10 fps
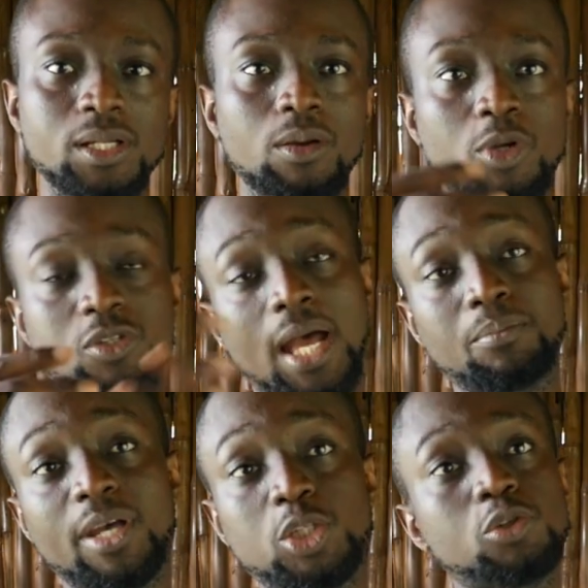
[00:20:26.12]
because at
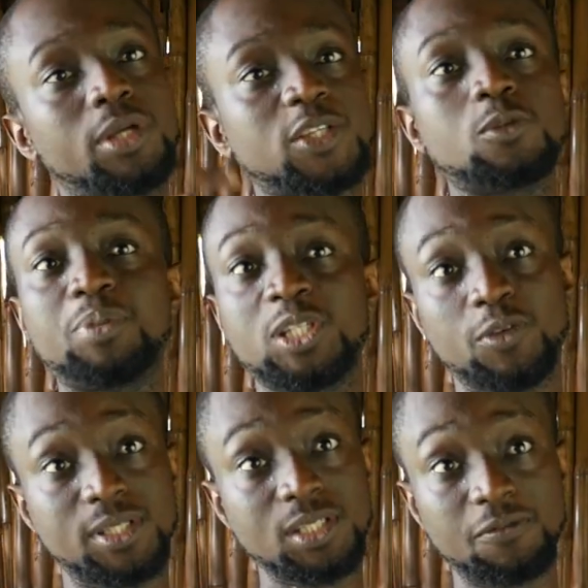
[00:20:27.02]
MEST you get to pitch for
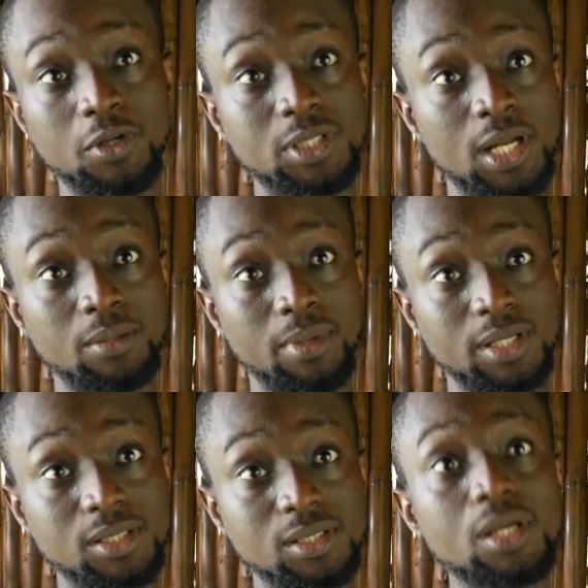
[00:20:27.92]
seed funding at
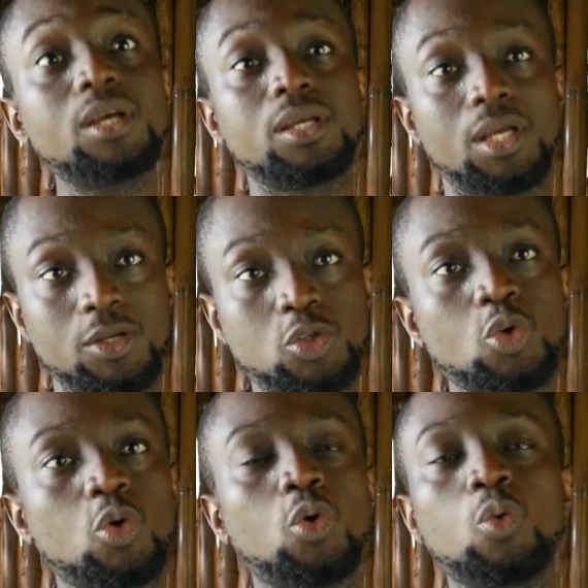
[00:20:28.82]
MEST. Yeah,
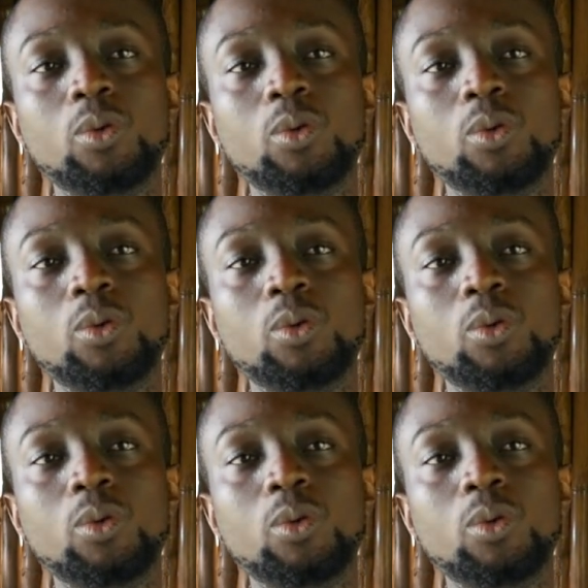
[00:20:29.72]
so